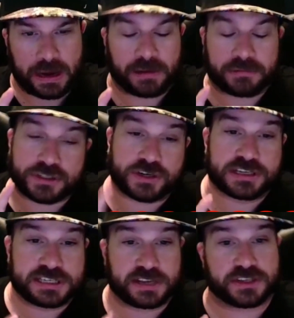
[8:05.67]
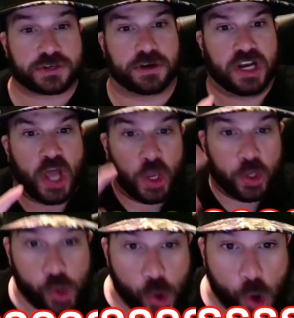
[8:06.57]
As you can see on the screen,
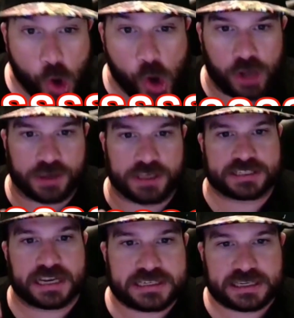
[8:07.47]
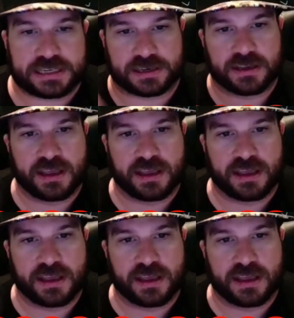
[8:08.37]
yeah, yes, I did.